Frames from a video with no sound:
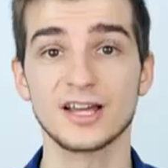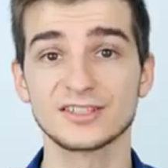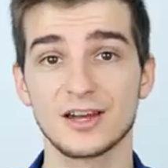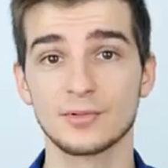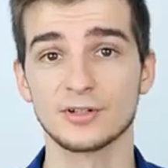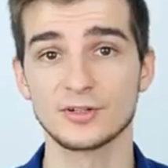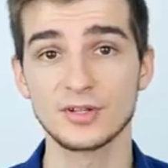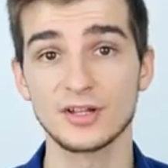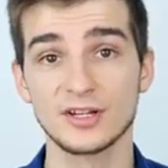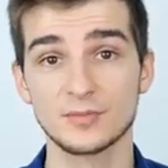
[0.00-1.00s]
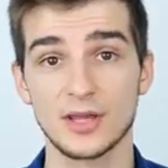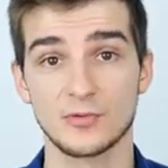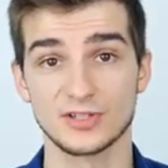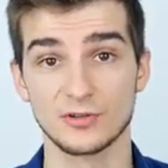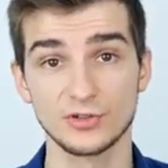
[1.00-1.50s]
Next up, in terms of the display
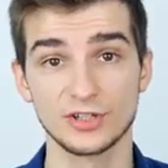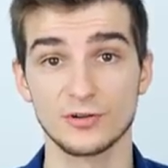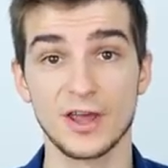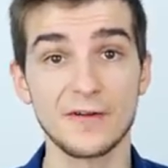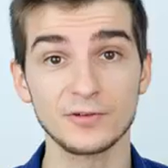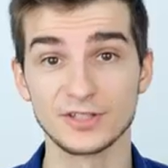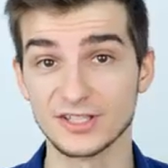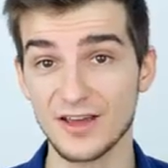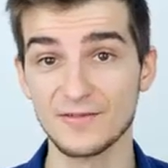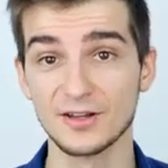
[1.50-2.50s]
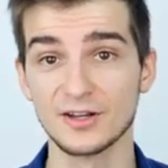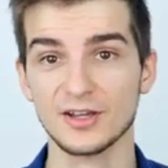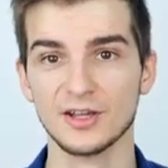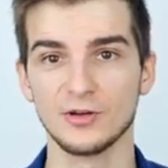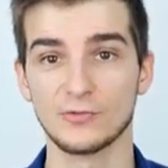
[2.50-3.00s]
resolution on the iPhone 7,
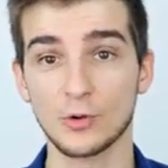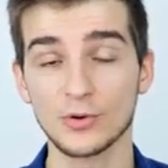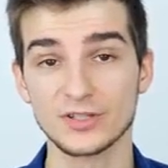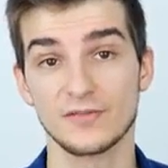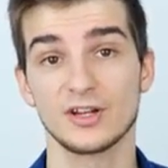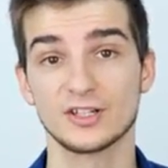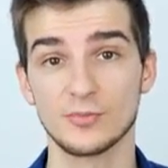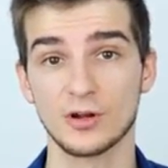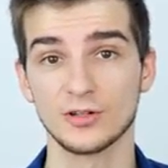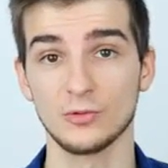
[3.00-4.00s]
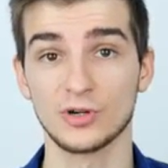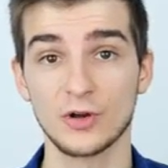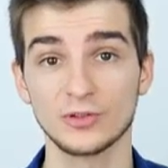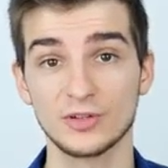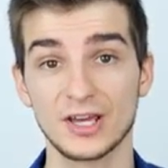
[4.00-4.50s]
on the 4.7 inch model we're
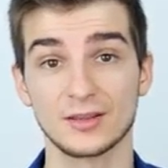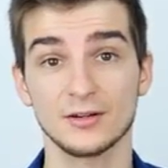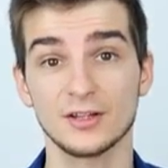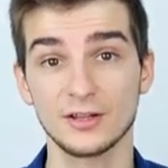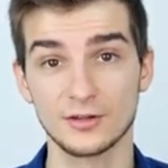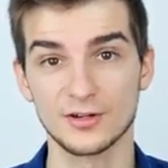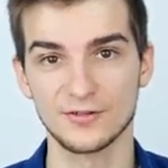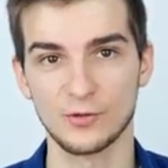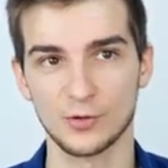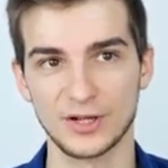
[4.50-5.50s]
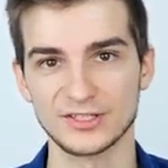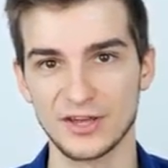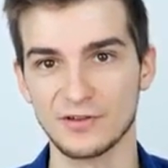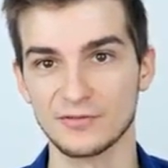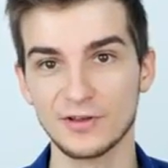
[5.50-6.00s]
going to get 1334 by
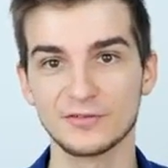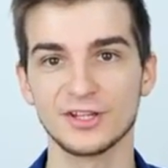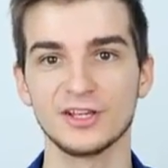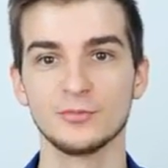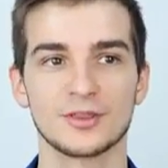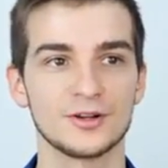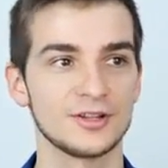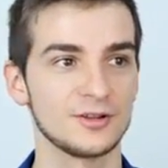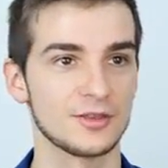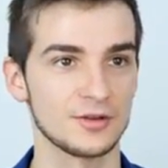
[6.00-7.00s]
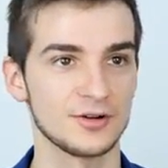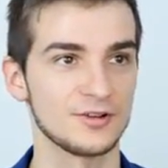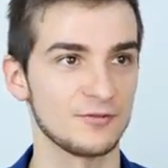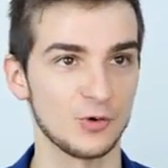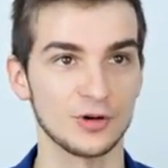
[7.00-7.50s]
750,
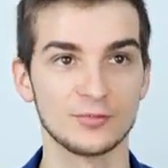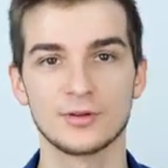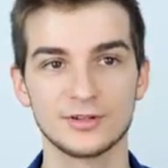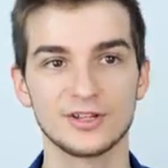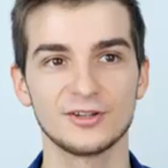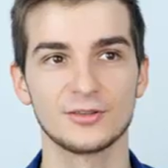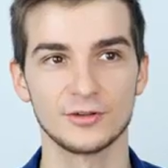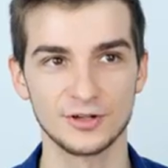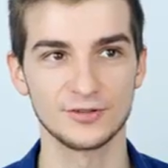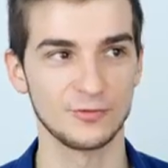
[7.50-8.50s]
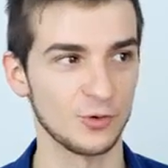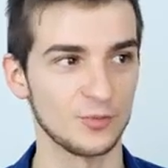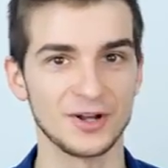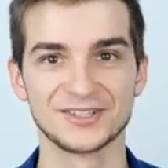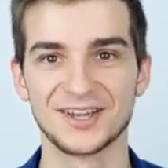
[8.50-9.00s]

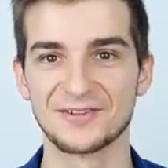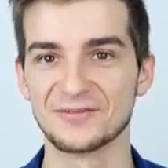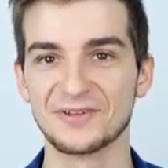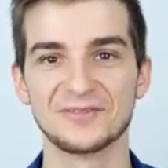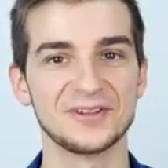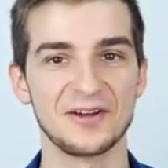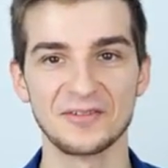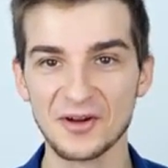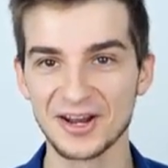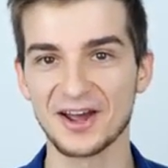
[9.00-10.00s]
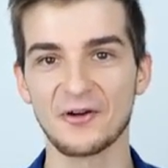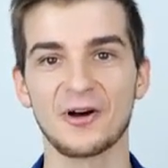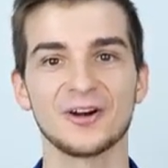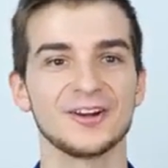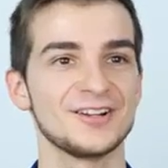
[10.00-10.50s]
1334 by 750, I have no idea how
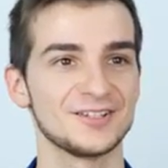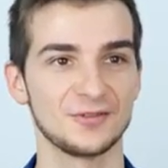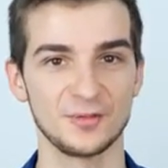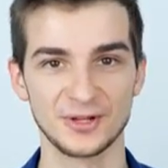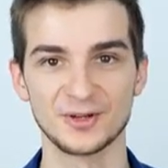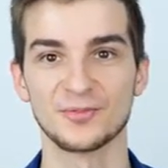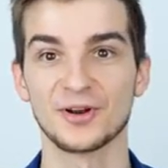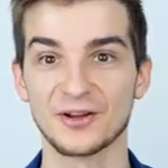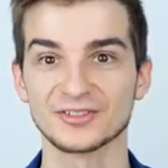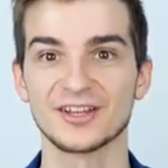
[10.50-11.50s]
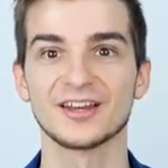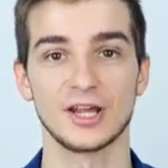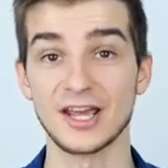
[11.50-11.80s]
hard it is for me to pronounce that.